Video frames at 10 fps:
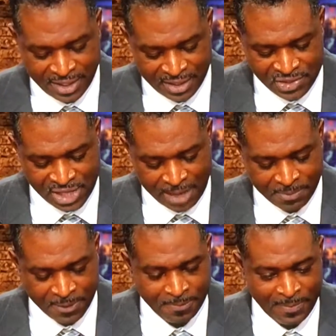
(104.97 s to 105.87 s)
in here, I think
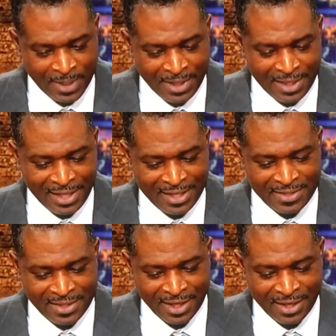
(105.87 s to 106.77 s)
a chapter,
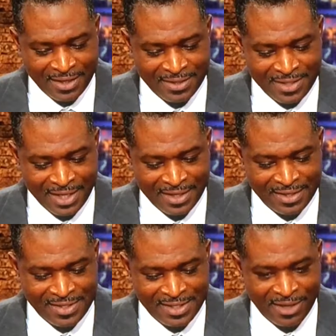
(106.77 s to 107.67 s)
that's
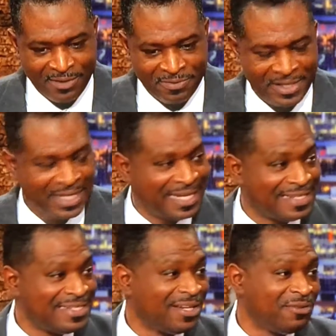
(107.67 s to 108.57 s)
take a self
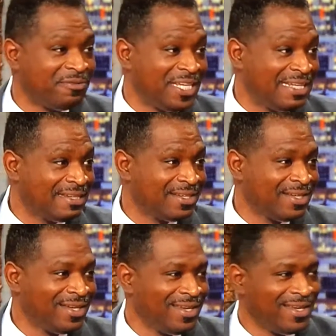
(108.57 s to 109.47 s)
and not a
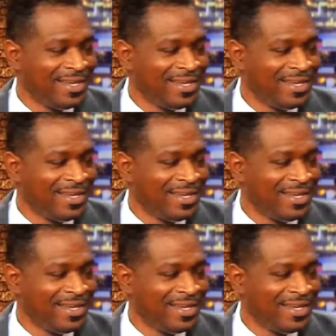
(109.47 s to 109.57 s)
selfie.